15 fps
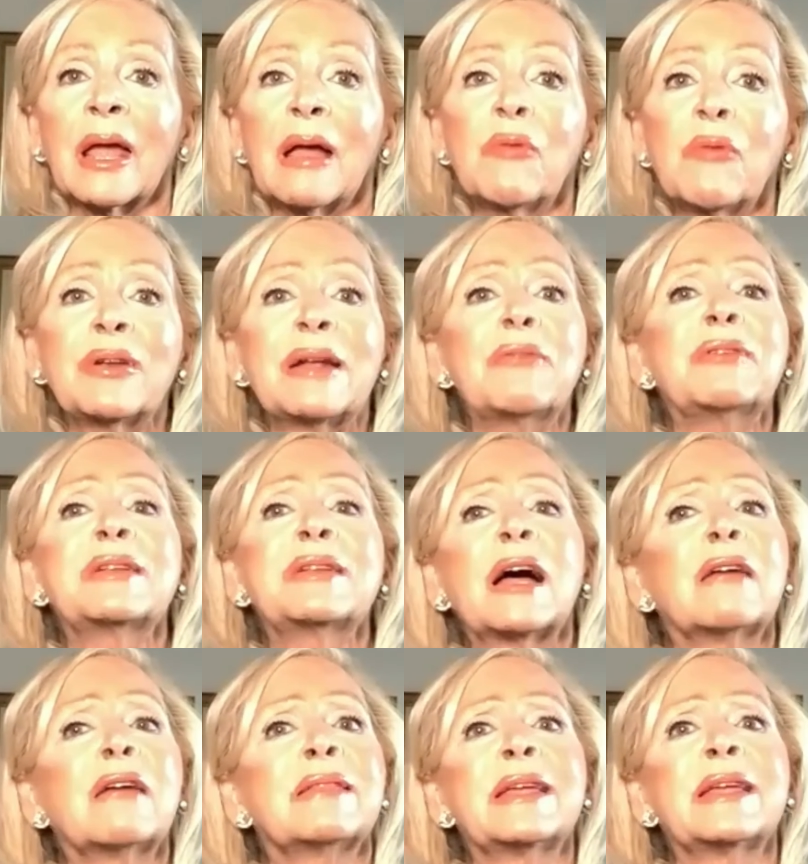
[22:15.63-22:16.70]
And when I would
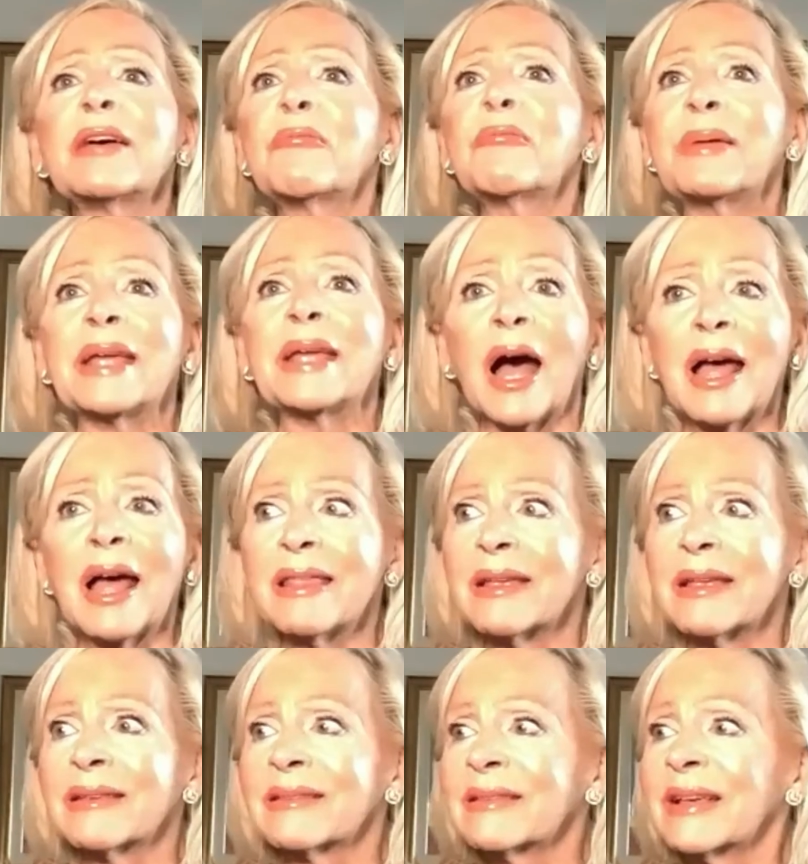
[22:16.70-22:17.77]
tell the FBI
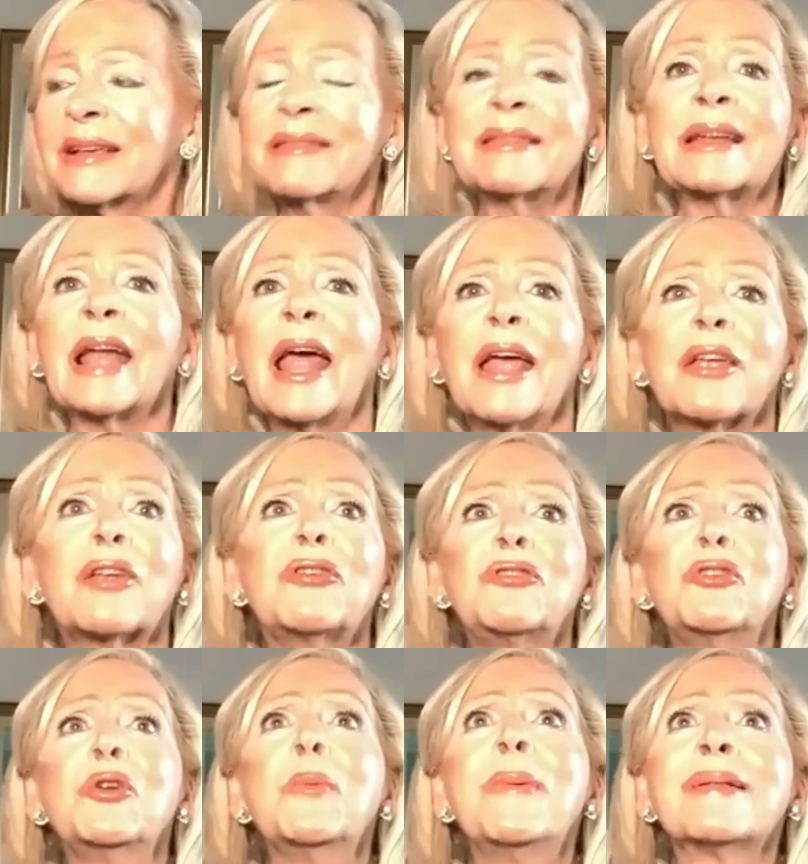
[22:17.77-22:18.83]
this, I said, can
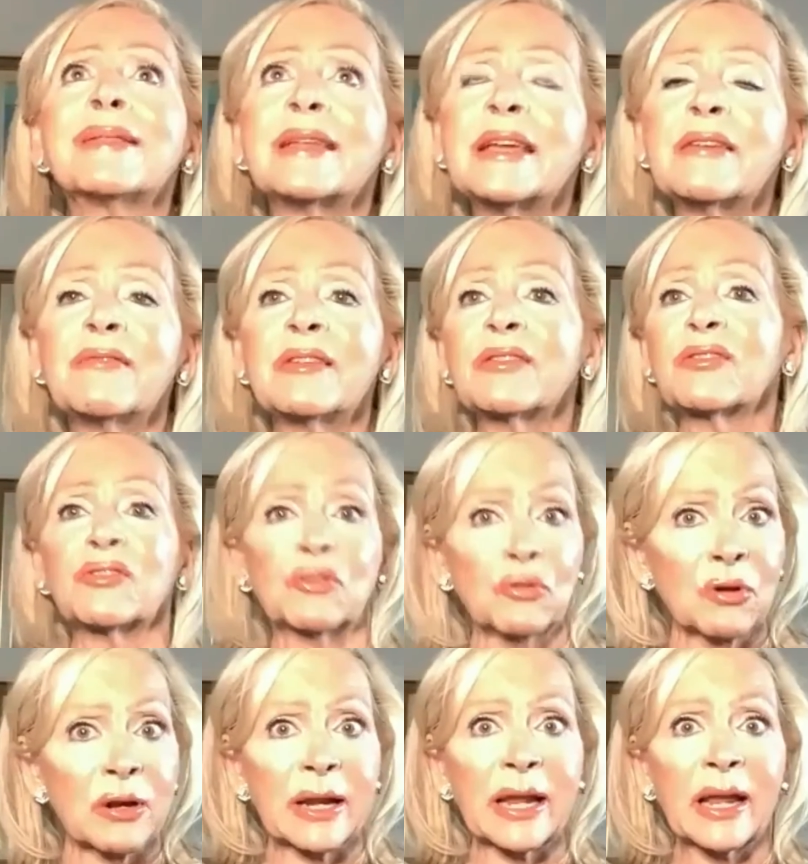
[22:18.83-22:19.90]
you believe this
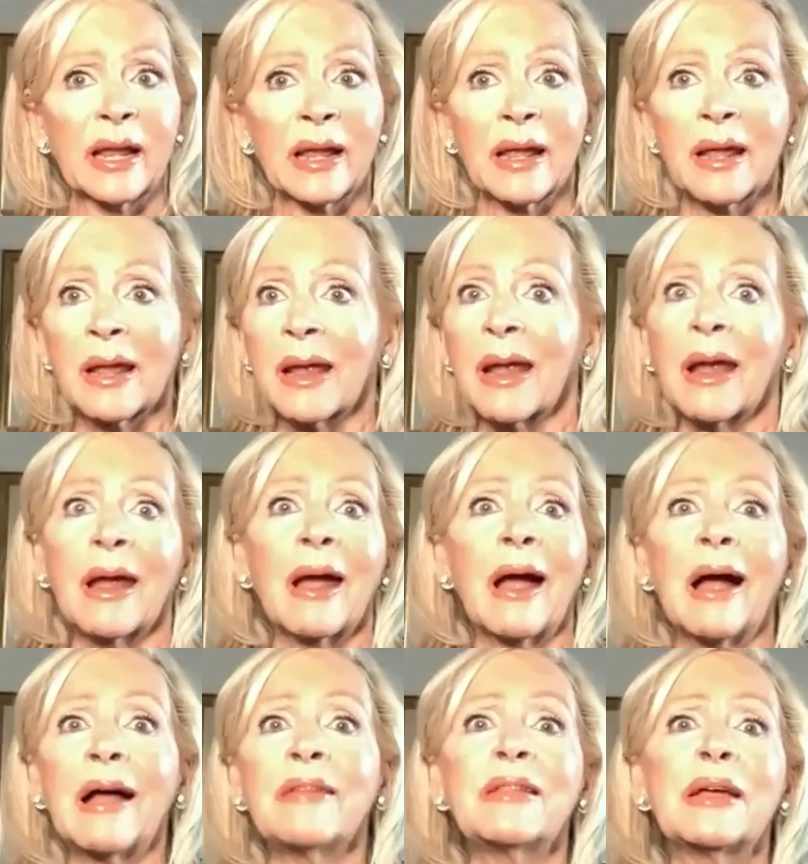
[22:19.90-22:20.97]
story?
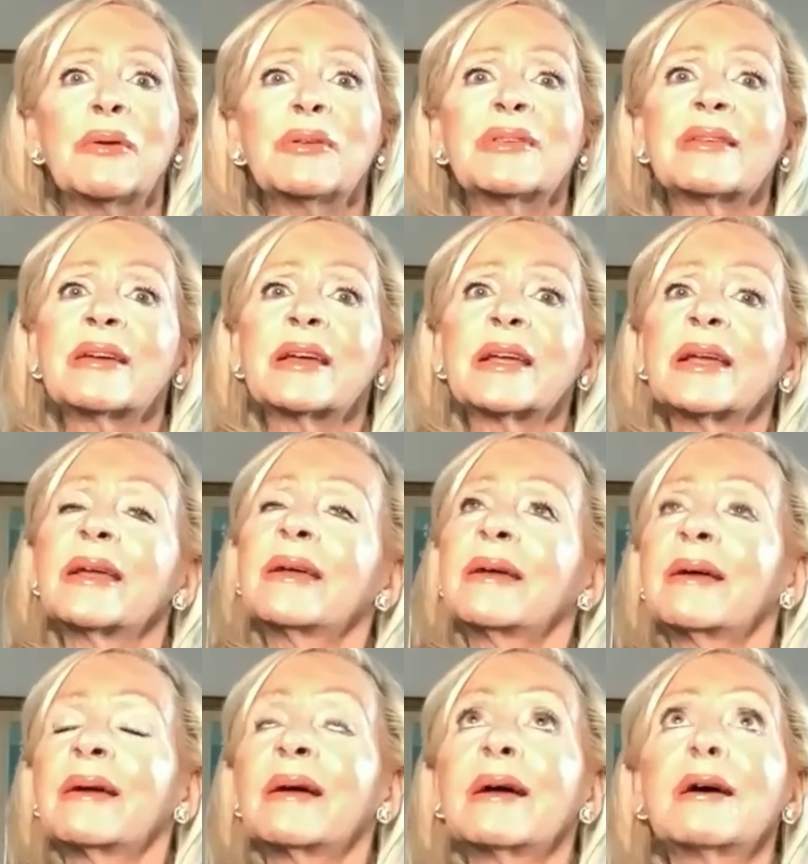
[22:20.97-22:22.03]
And they would say,
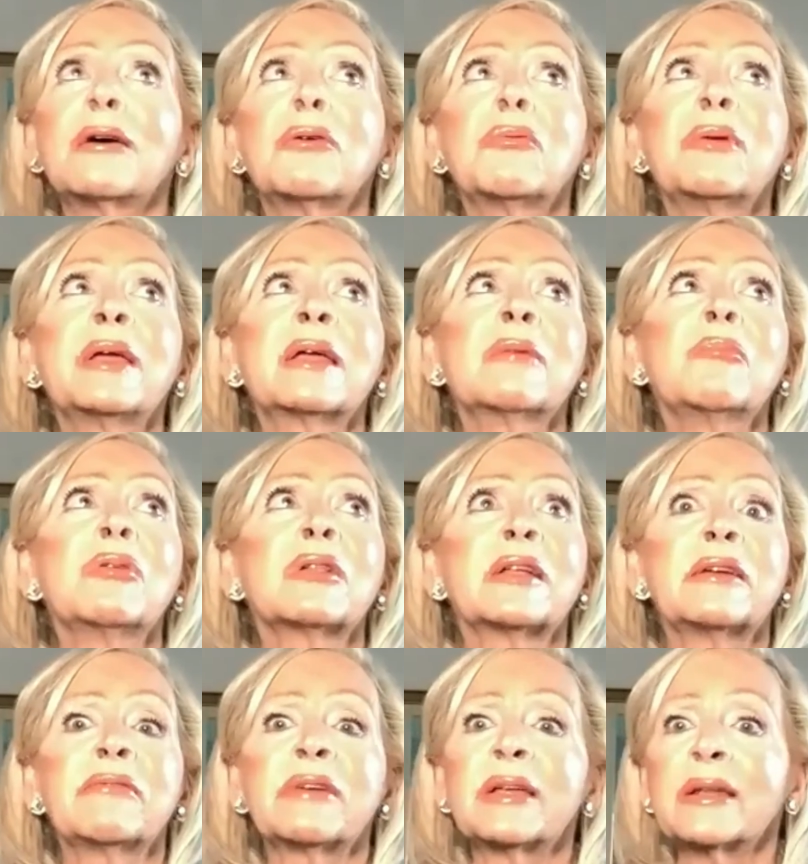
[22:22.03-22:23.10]
oh, we can
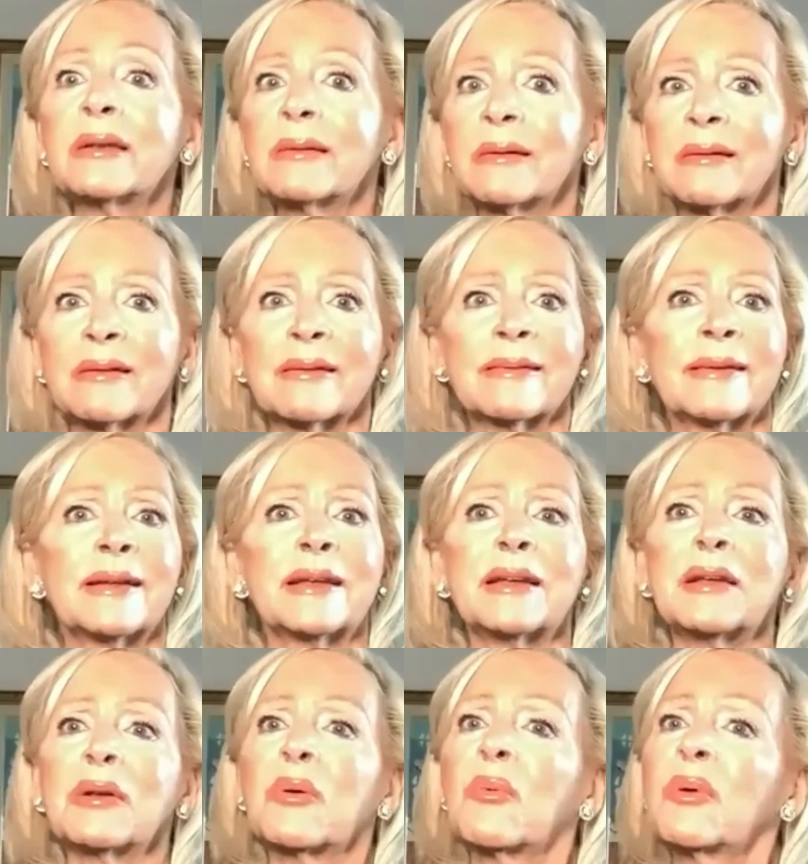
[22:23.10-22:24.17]
believe it.
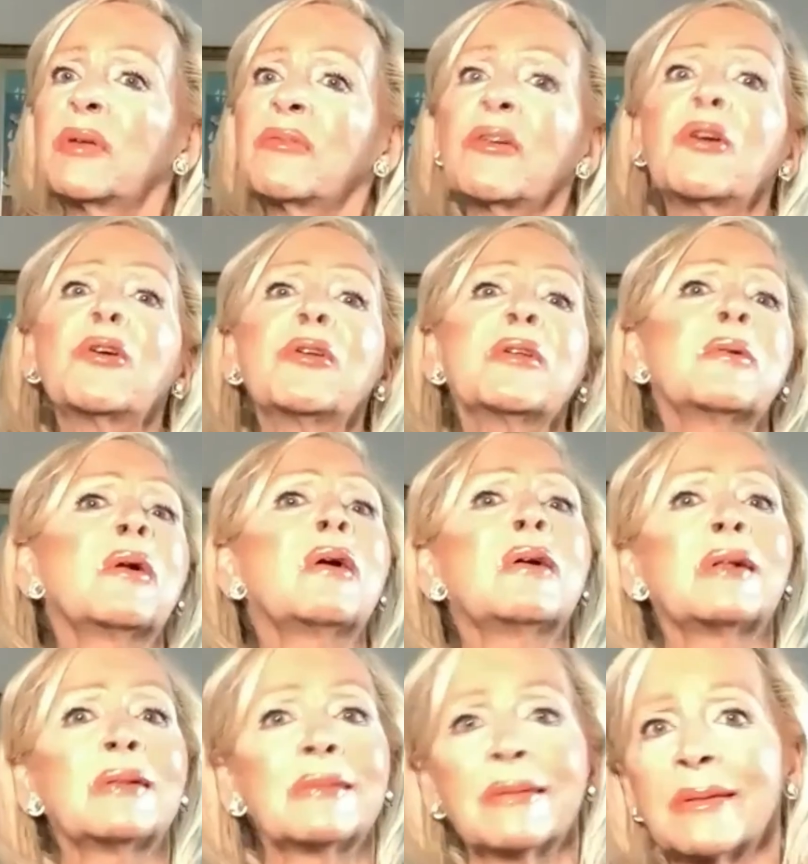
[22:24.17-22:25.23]
We've heard it
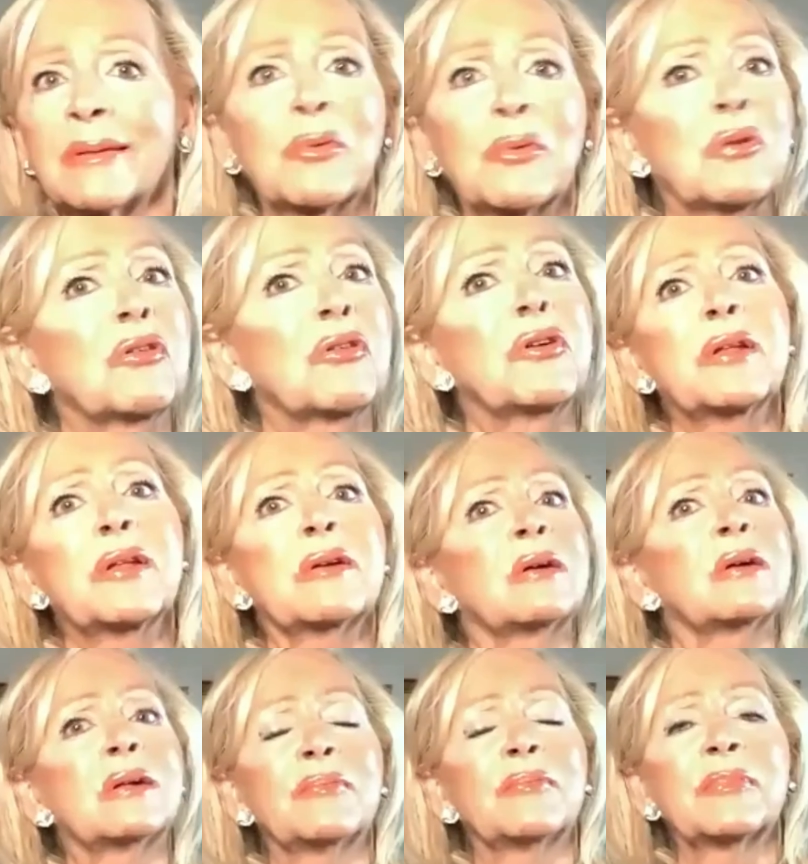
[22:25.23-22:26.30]
all. We've heard it all.